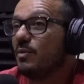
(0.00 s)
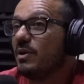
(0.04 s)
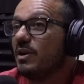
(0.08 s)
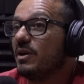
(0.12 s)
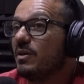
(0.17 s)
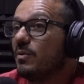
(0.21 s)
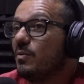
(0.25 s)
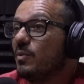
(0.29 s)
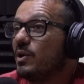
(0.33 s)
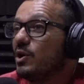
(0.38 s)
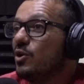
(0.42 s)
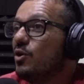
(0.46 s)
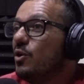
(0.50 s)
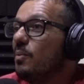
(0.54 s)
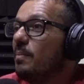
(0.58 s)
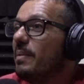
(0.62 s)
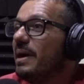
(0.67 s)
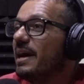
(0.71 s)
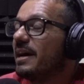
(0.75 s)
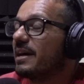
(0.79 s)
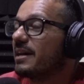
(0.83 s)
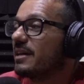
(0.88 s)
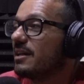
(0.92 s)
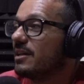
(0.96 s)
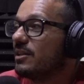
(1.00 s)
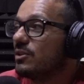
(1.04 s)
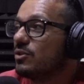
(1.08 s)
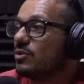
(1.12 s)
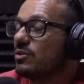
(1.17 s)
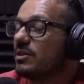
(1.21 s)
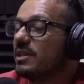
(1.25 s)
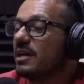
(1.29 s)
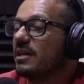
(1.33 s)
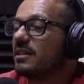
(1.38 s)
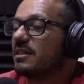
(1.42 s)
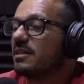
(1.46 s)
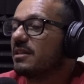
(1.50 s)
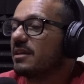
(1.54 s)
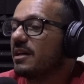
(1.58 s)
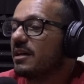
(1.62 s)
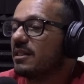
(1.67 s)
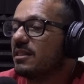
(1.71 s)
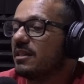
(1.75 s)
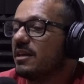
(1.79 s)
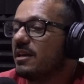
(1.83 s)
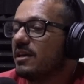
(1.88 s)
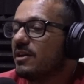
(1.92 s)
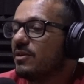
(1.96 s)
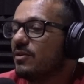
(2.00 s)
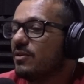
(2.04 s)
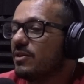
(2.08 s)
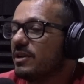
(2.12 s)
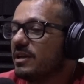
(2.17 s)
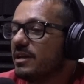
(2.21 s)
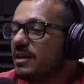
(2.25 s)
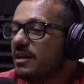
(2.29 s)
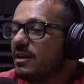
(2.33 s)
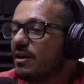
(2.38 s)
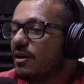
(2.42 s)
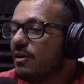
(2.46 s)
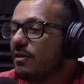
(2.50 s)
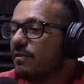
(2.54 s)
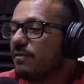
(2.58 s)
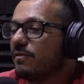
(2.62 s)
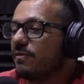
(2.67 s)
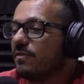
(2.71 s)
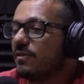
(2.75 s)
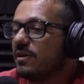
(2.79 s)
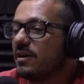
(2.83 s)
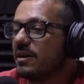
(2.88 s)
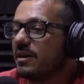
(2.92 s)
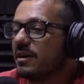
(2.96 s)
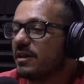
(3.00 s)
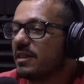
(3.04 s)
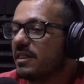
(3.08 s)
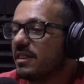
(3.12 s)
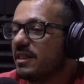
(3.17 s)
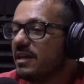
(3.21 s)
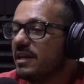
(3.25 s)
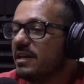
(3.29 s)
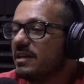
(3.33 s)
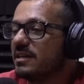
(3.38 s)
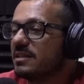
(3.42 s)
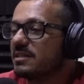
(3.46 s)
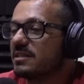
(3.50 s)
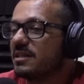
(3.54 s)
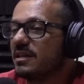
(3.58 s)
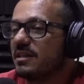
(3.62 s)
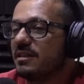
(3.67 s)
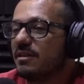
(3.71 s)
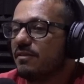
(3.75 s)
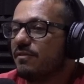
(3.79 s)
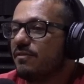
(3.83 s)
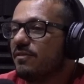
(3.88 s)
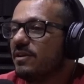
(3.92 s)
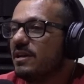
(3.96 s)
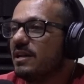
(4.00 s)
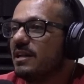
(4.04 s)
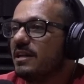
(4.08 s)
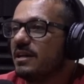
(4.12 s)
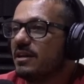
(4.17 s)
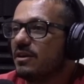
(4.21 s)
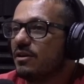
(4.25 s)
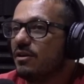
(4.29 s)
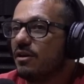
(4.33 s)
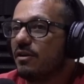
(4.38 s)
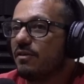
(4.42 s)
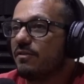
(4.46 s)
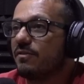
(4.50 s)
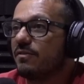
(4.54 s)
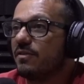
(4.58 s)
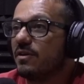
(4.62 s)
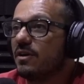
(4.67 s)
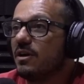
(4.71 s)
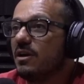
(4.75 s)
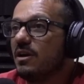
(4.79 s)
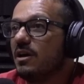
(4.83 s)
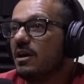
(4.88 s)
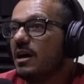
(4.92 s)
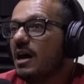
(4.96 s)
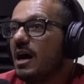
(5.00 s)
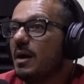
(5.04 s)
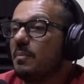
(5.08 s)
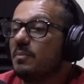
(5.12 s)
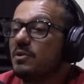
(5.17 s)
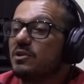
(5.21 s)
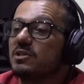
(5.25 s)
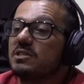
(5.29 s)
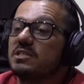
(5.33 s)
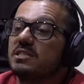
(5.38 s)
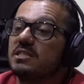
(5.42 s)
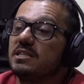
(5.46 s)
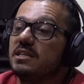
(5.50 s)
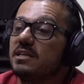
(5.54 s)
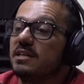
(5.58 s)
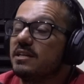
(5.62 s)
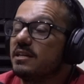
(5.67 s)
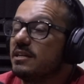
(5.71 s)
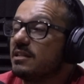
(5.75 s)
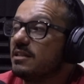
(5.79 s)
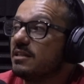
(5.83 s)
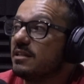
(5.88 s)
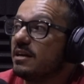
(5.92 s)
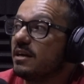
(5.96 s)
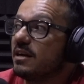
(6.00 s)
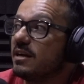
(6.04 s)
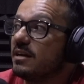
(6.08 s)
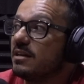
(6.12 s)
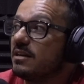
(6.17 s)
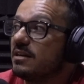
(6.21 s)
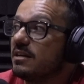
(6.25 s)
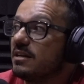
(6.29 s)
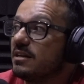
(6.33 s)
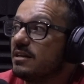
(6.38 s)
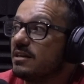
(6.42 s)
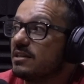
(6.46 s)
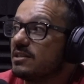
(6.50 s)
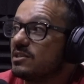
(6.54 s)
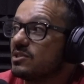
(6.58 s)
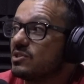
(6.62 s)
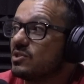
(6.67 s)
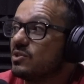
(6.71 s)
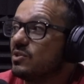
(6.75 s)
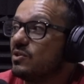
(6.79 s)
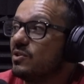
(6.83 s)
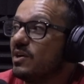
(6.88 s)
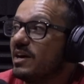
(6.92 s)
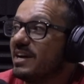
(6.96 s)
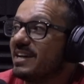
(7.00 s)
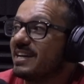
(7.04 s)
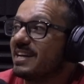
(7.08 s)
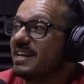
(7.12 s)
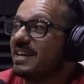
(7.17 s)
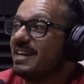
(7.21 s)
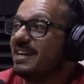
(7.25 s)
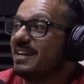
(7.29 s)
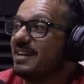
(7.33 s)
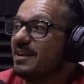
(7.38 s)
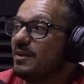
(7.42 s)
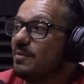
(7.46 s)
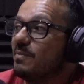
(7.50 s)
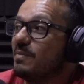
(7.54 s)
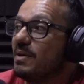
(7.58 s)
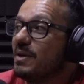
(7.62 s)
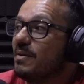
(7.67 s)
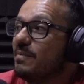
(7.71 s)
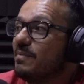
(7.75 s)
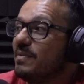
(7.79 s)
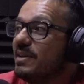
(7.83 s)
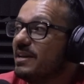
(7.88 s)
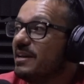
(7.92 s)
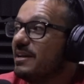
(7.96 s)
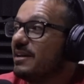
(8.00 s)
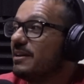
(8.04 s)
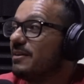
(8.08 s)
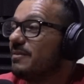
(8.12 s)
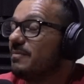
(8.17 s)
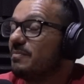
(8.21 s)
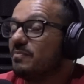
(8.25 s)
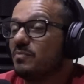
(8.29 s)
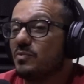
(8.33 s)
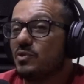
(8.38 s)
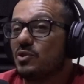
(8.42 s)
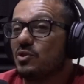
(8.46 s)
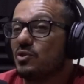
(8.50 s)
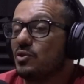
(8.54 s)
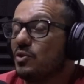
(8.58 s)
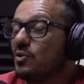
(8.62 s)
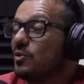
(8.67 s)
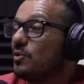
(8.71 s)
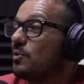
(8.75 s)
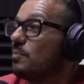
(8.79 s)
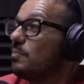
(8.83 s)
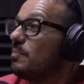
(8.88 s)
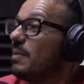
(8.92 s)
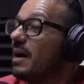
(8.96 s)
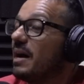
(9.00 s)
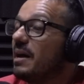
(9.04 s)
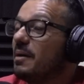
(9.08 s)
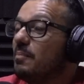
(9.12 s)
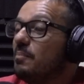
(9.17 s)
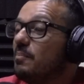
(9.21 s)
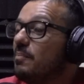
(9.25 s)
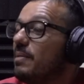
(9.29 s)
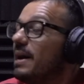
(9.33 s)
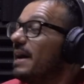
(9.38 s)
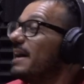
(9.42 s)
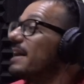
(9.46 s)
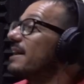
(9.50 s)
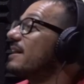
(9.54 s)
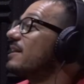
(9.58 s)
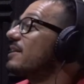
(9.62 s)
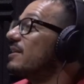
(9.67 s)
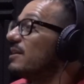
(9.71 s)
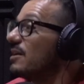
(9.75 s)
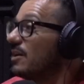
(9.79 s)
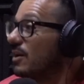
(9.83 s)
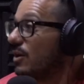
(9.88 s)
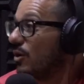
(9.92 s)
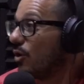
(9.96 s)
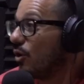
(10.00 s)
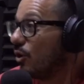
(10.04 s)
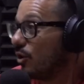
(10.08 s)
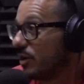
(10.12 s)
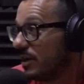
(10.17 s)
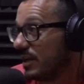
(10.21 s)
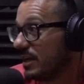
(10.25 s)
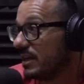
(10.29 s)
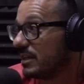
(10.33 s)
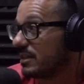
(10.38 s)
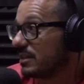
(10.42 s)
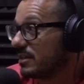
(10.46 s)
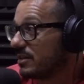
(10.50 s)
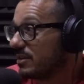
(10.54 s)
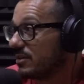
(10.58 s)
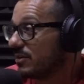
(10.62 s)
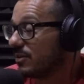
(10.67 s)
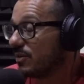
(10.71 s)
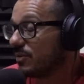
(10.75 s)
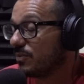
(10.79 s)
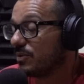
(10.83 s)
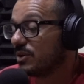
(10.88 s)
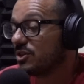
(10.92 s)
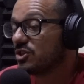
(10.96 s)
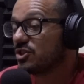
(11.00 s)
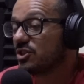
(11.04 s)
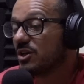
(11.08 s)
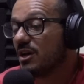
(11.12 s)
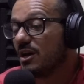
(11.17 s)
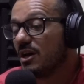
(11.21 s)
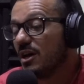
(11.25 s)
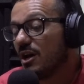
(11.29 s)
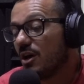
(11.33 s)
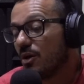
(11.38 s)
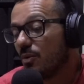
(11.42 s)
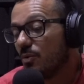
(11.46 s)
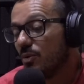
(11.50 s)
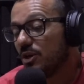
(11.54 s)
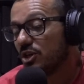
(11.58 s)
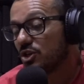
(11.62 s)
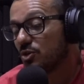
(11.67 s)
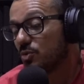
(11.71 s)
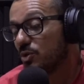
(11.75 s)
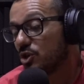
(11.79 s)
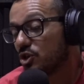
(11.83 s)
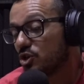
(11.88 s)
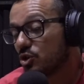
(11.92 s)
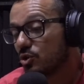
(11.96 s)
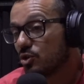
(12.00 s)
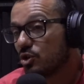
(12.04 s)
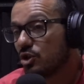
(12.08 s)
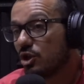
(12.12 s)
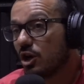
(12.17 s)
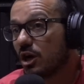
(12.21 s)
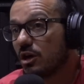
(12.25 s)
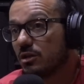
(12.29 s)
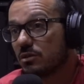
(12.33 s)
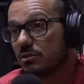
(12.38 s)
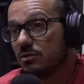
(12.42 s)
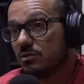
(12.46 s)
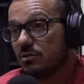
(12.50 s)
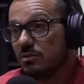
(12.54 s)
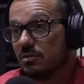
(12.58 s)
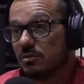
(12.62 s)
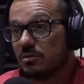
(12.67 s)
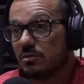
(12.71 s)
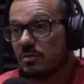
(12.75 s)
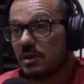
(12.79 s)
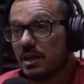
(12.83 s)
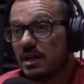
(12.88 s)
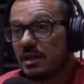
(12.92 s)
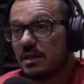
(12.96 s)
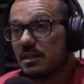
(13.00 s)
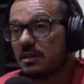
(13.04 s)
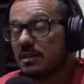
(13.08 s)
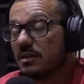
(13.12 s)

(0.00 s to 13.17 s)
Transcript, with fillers: we we go mm. back into that category of uh, things and the feeling of uh, I'm not seeing it there, mm. so I can uh, maybe turn my back yeah, on yeah. it, you know, which which we should not do, right?